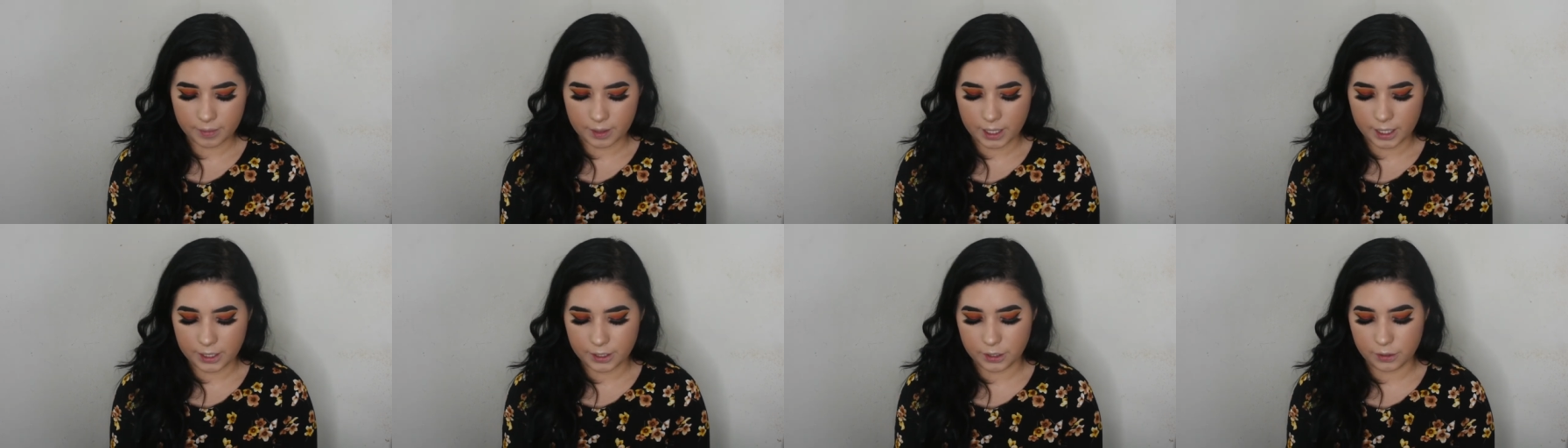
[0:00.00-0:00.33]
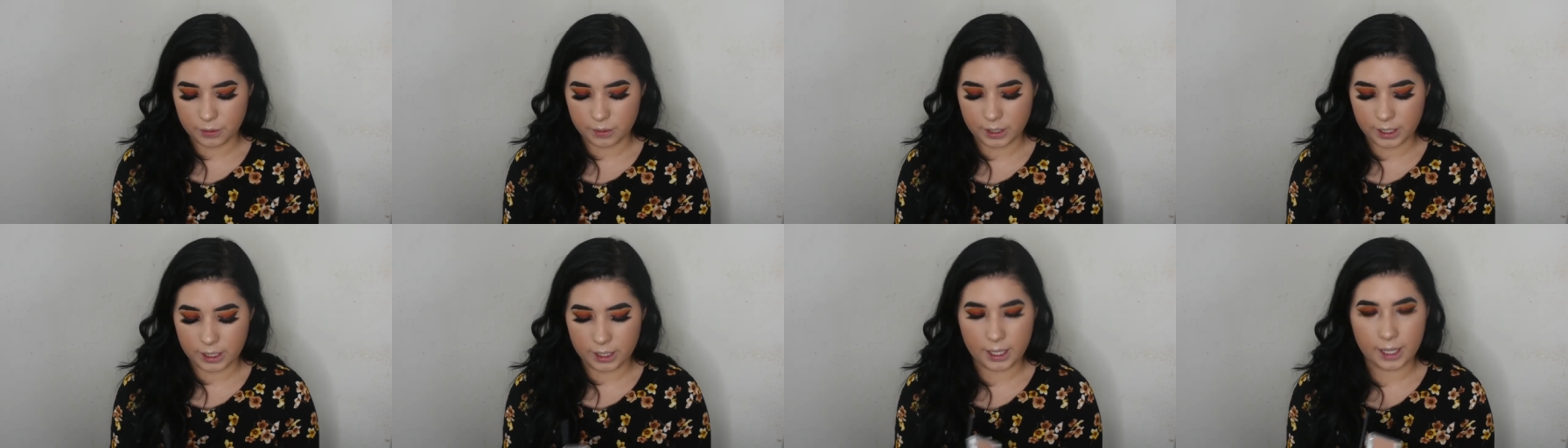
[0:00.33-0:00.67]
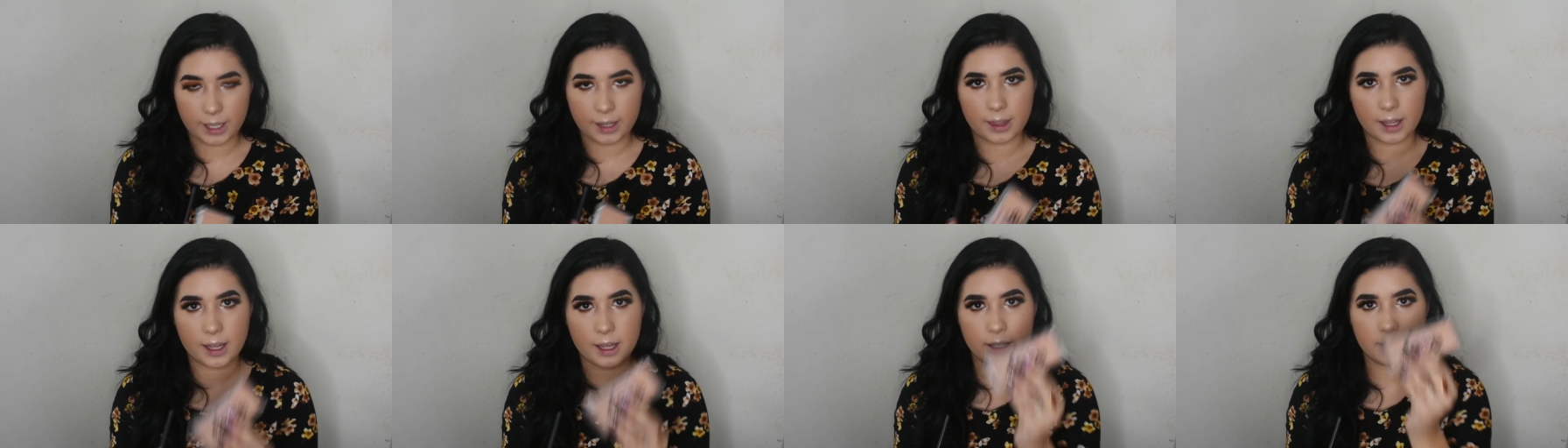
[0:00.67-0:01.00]
I do really
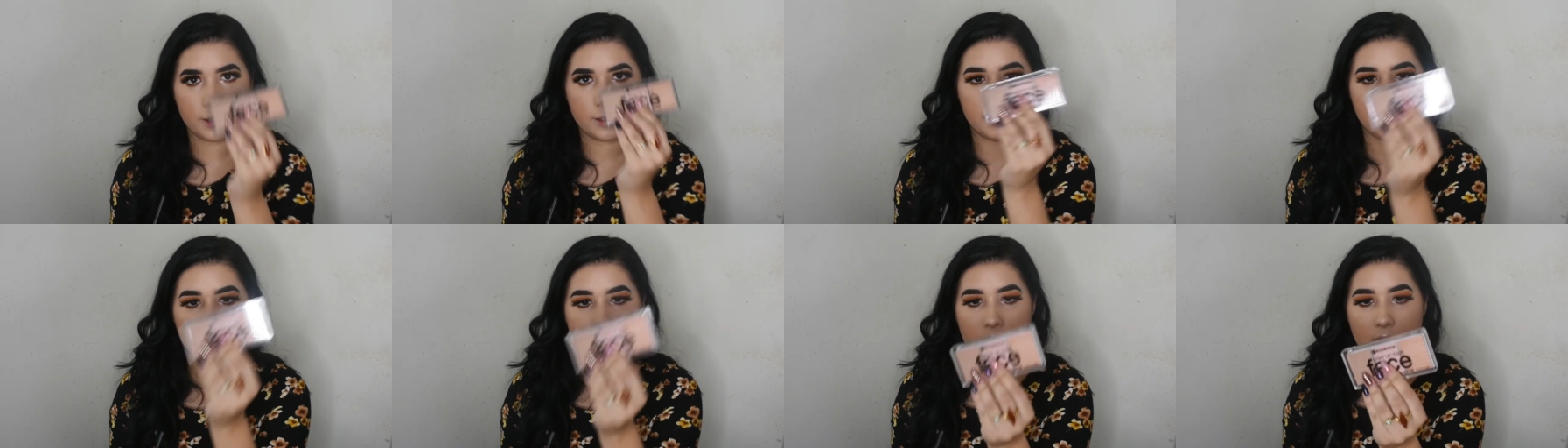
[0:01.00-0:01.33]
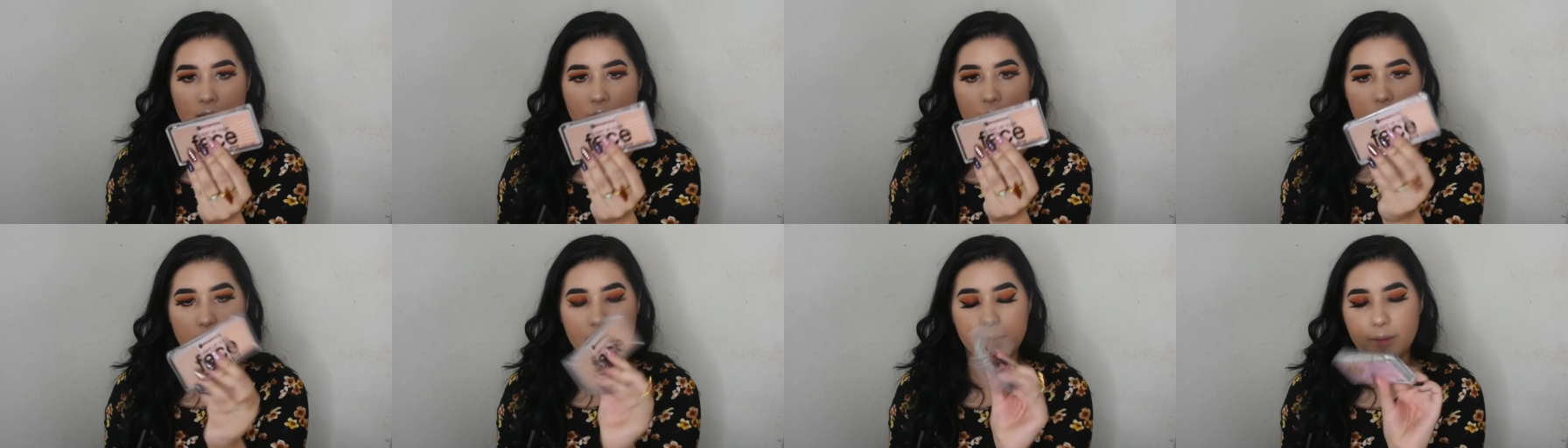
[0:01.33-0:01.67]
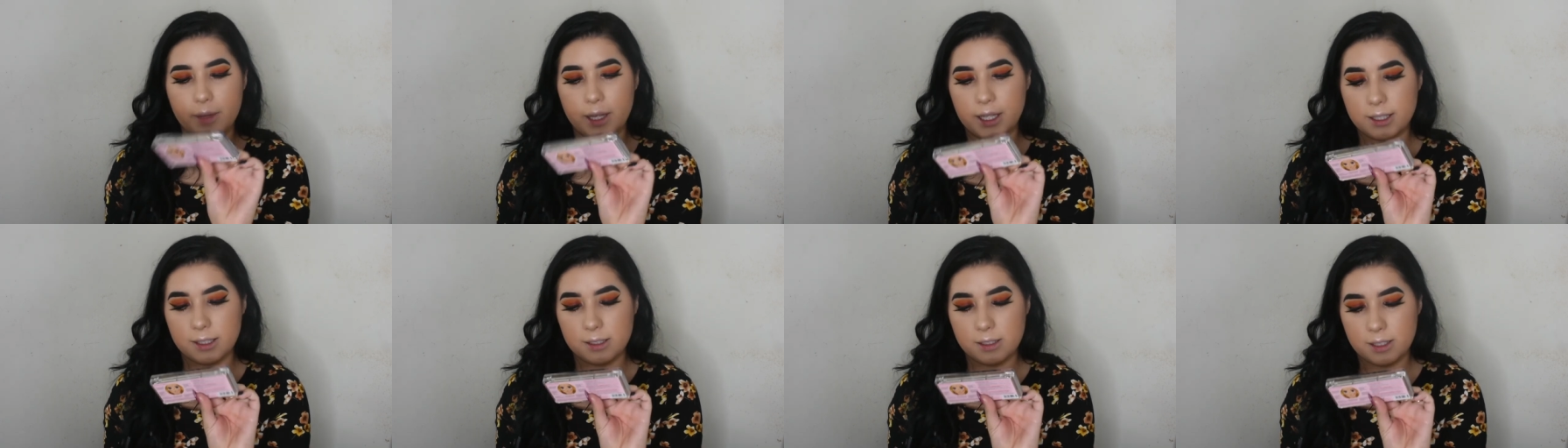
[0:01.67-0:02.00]
like that. I'm
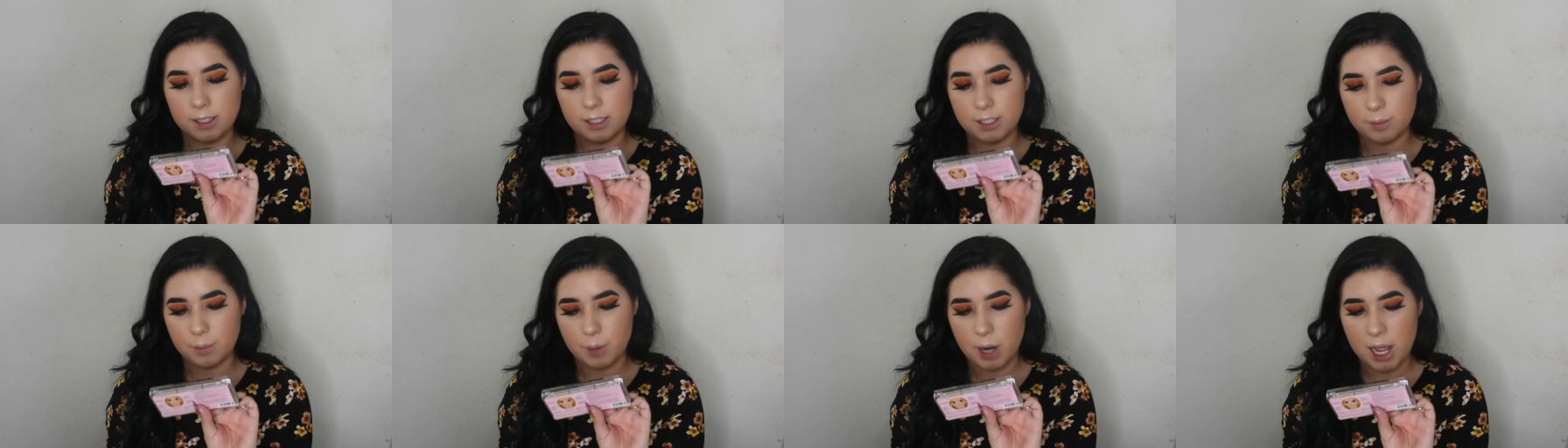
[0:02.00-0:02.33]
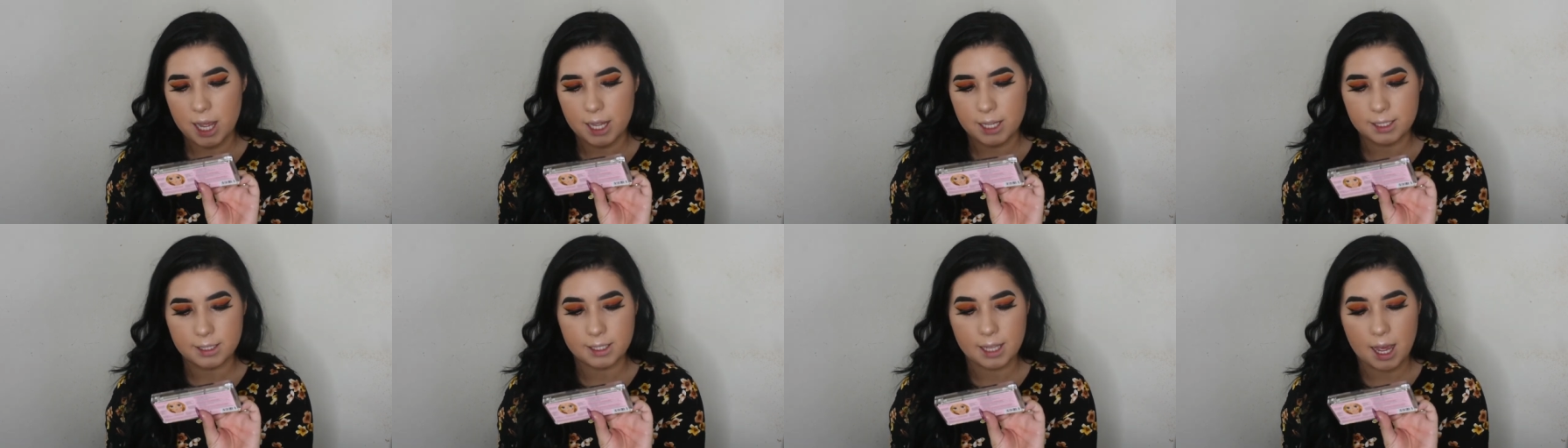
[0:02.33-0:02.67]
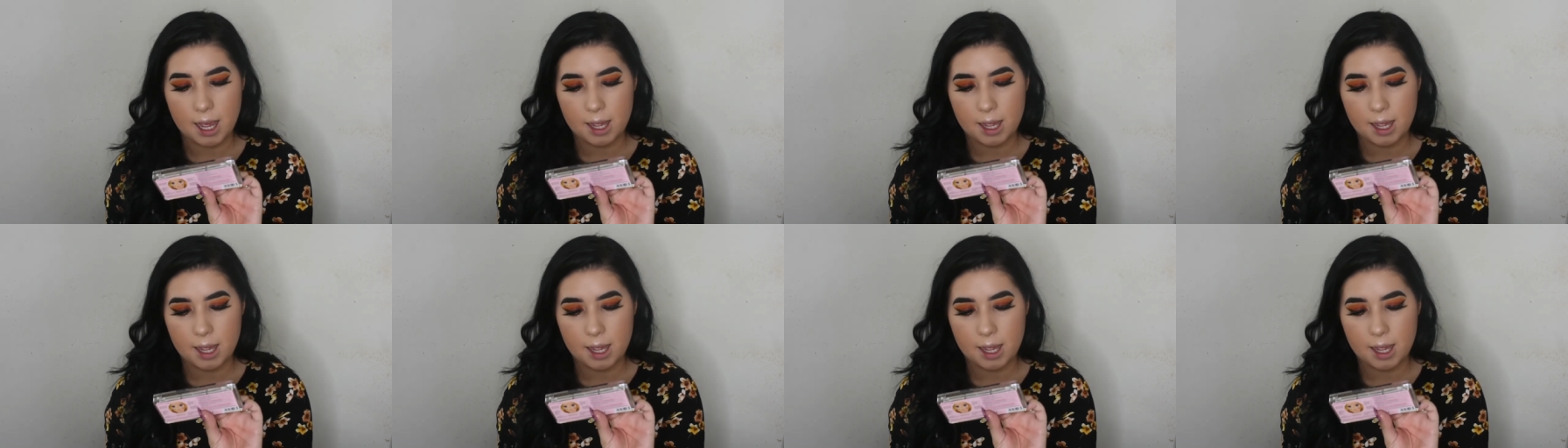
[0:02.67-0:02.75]
pleasantly surprised.